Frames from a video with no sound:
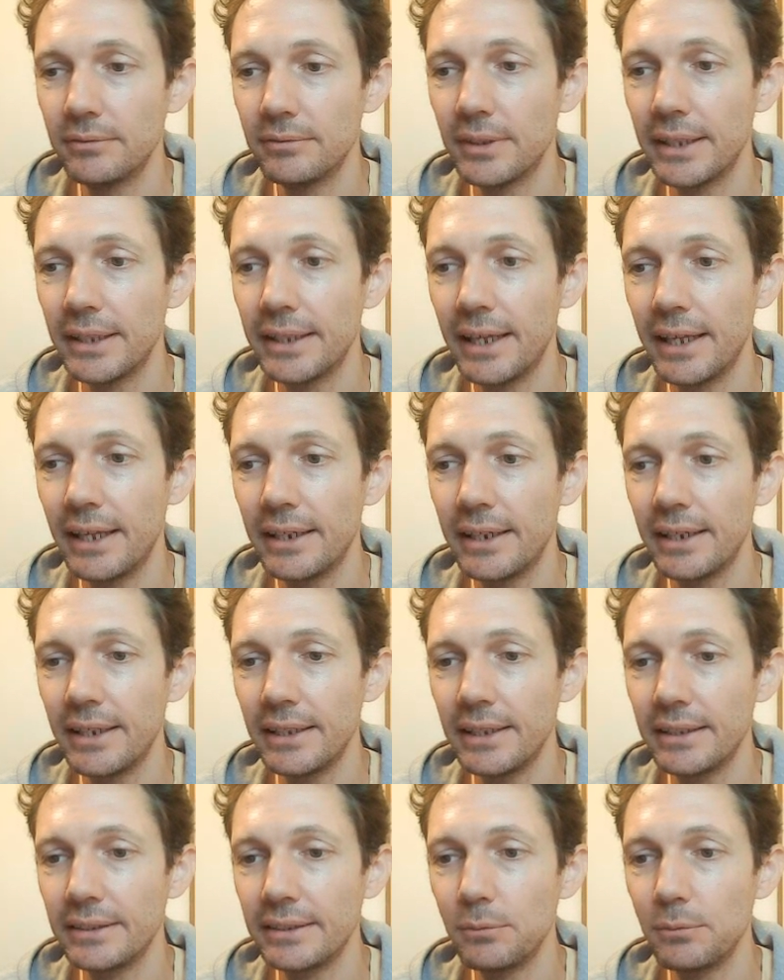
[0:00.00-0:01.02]
then it
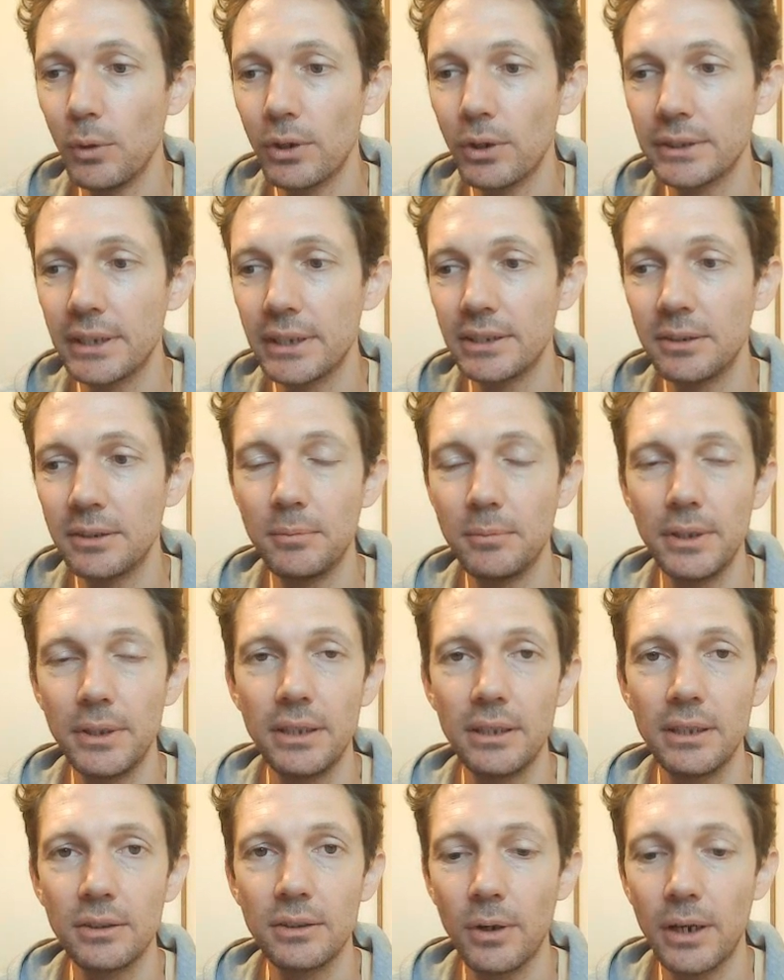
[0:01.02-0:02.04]
works out to be
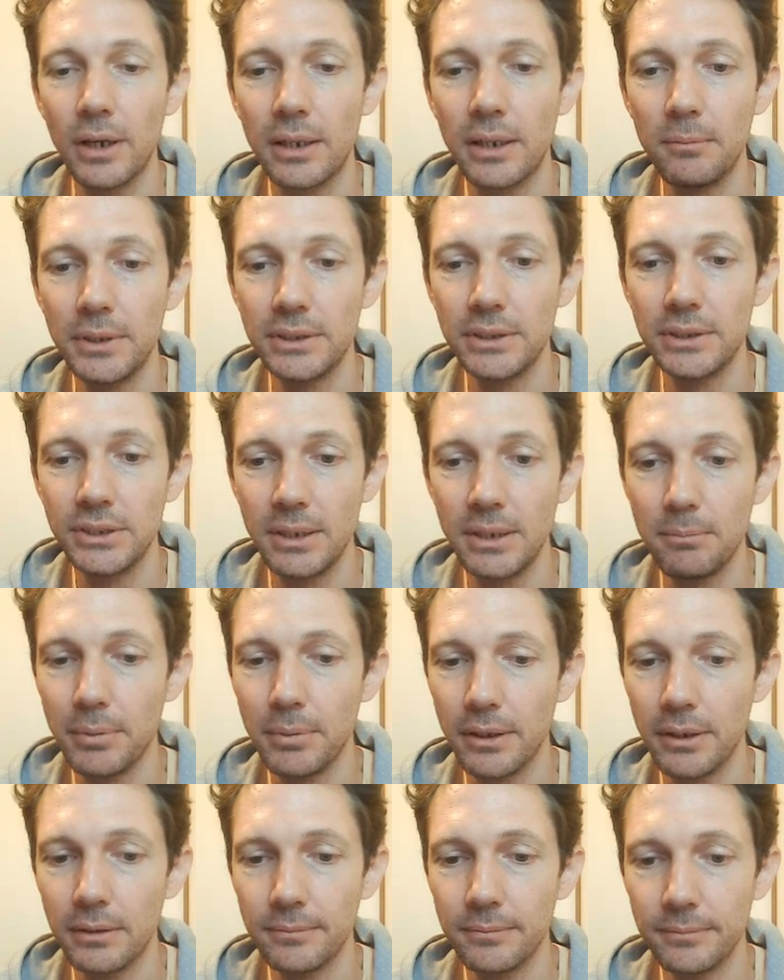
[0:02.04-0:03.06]
quite a bit cheaper.